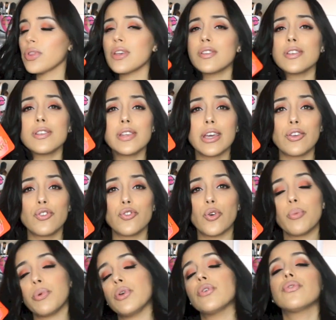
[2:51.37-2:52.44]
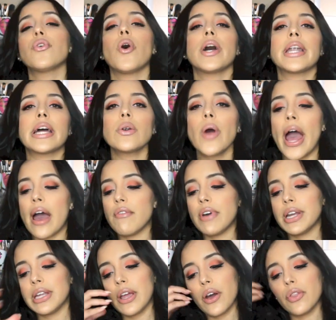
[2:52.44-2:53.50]
This is like so beautiful, and I don't have
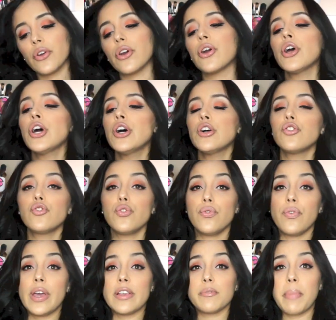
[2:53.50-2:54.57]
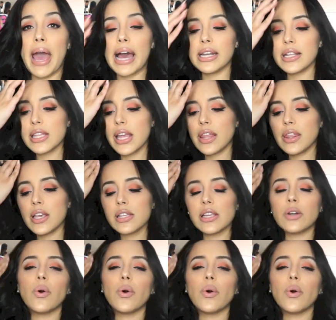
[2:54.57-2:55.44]
any other Too Faced palettes like this.